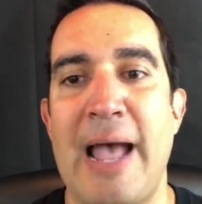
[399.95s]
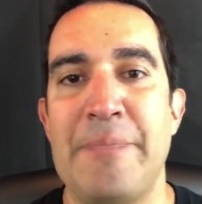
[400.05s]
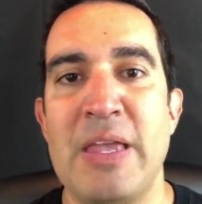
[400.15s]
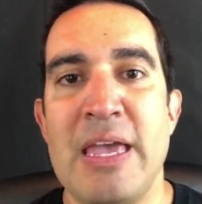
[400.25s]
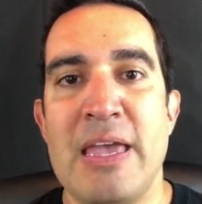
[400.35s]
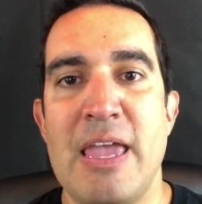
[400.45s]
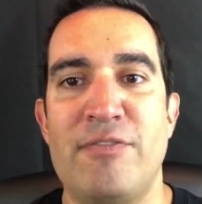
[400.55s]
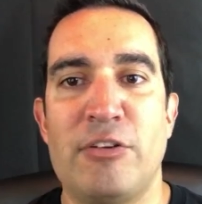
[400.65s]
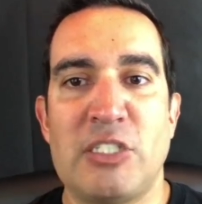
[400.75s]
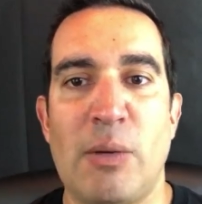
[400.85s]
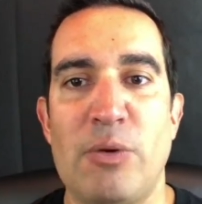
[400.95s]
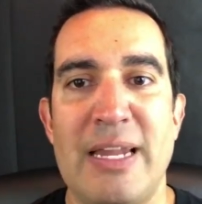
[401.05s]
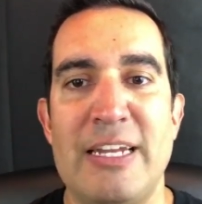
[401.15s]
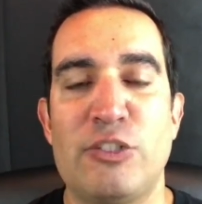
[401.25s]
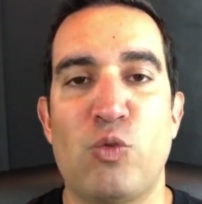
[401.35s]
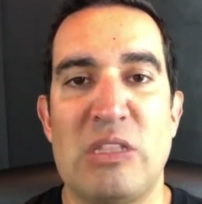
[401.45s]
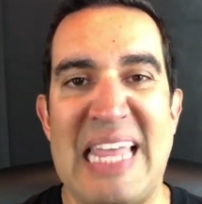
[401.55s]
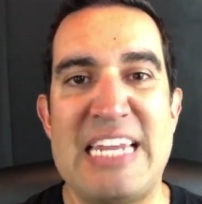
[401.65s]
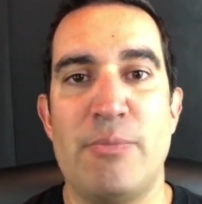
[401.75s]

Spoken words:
if there's someone that is relatable,